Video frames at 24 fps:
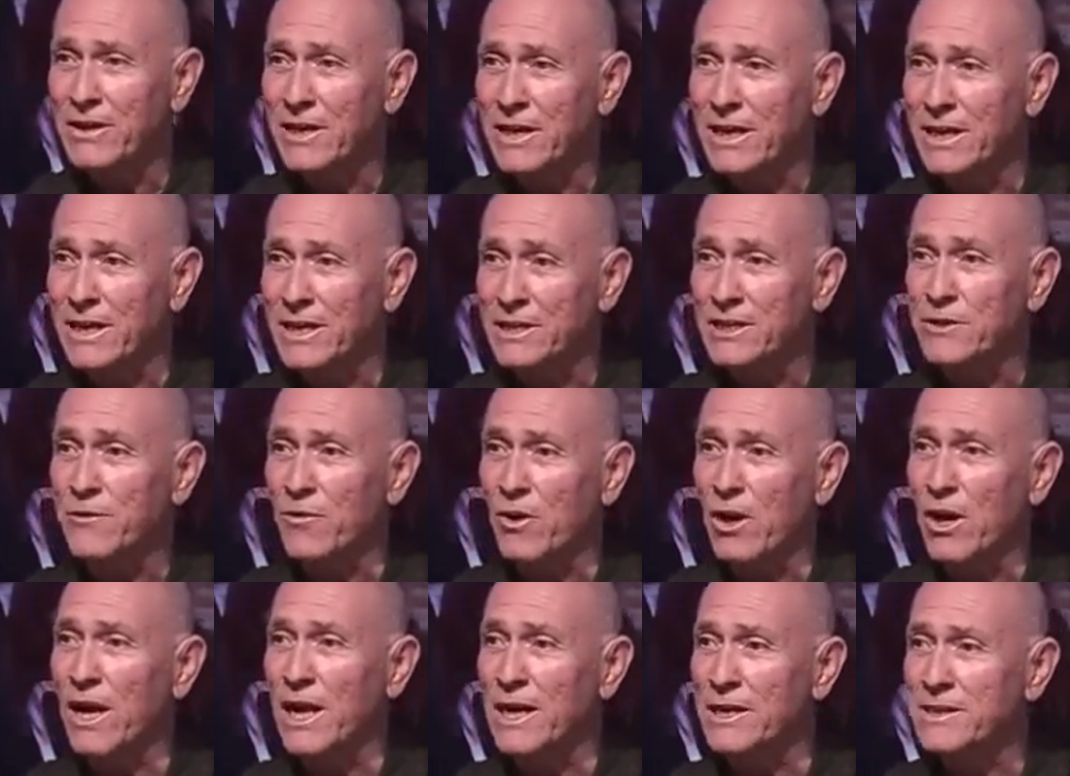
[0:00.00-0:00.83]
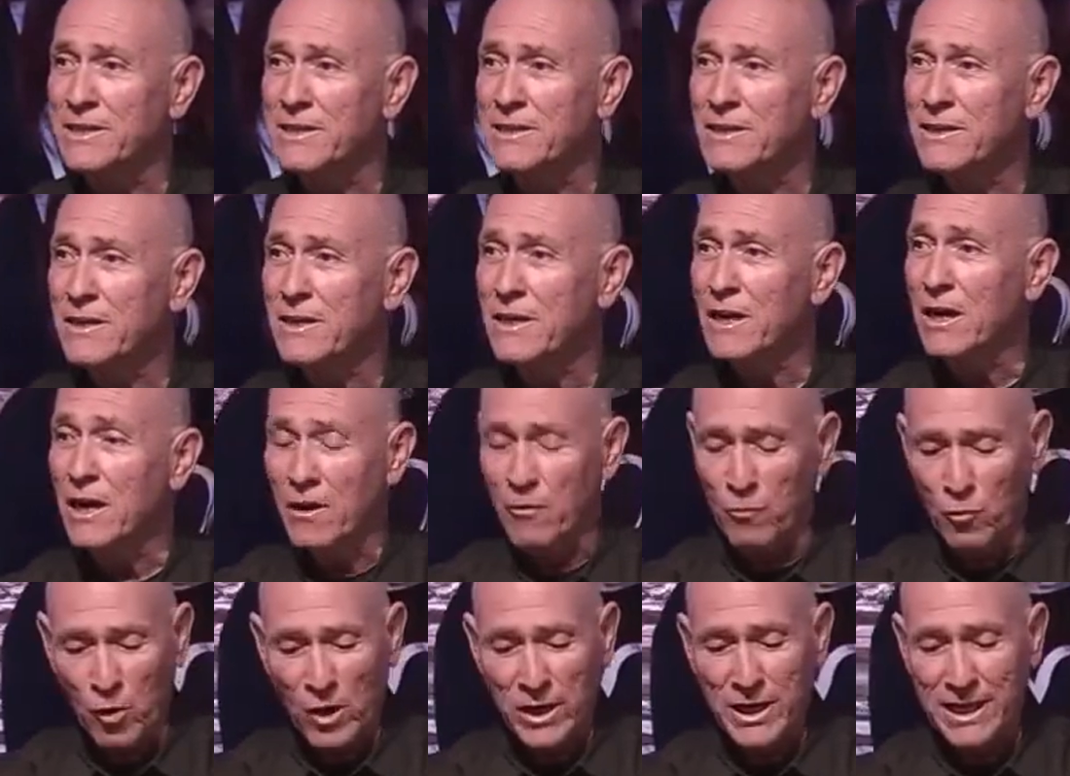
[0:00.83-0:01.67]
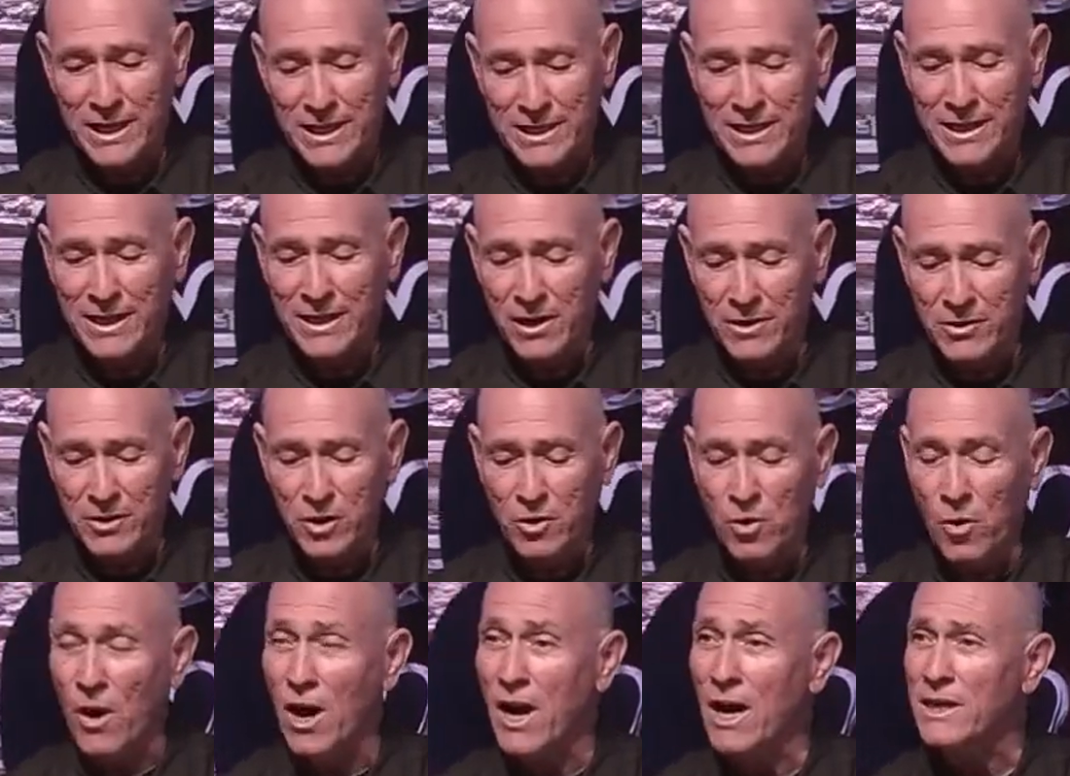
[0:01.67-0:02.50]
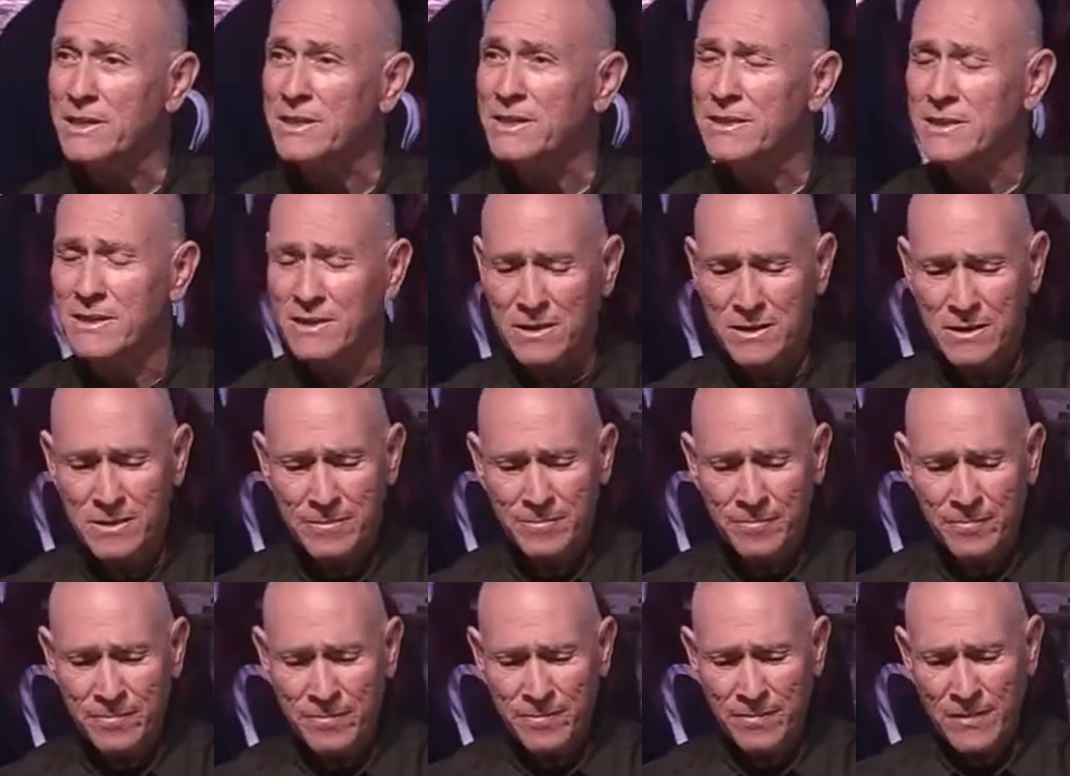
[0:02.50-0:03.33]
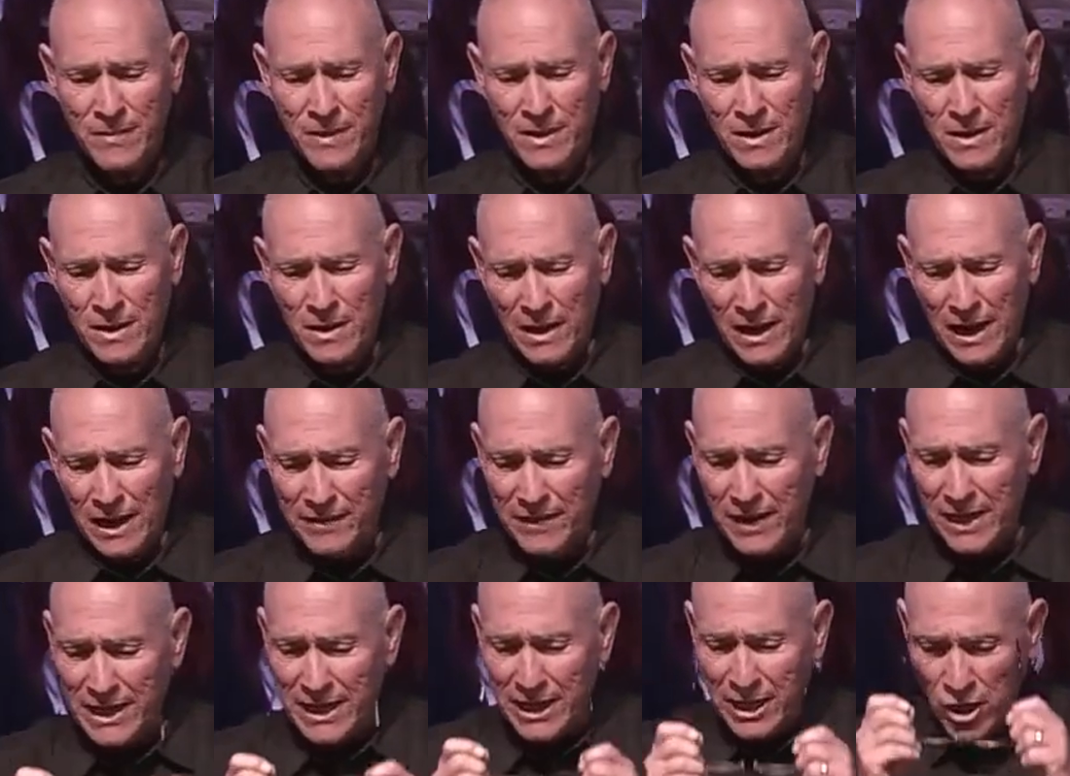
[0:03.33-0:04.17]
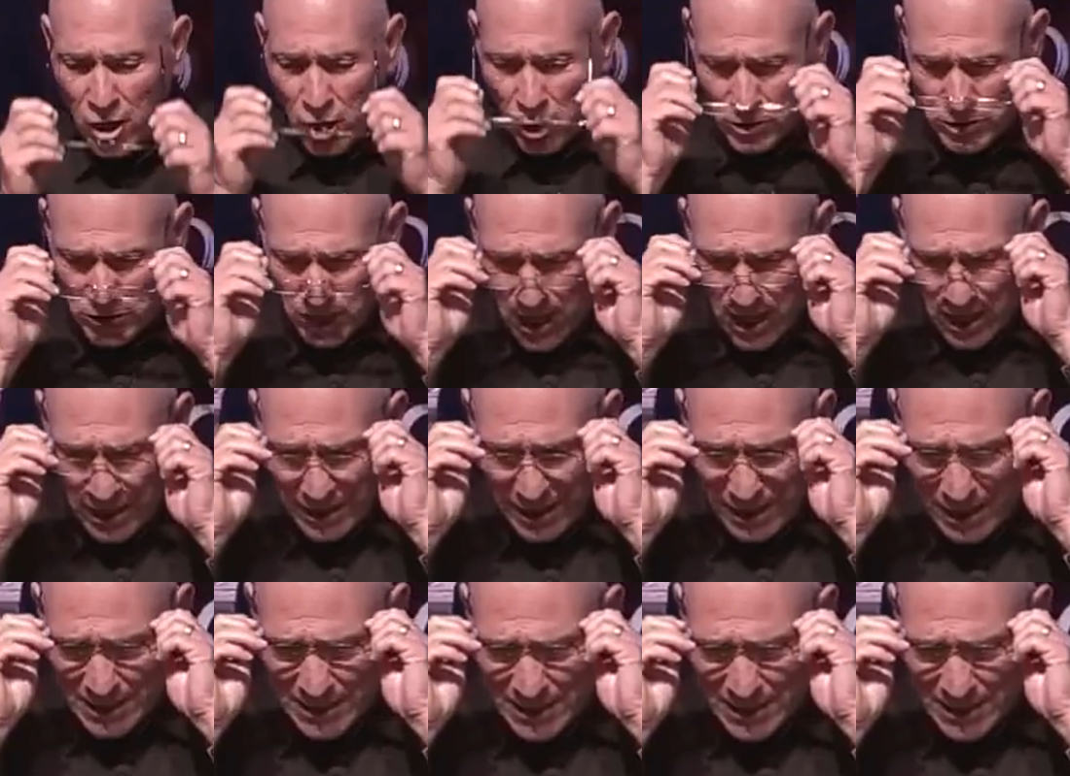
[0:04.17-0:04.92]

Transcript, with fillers: it is for us of what he did on the cross. And then he goes on and he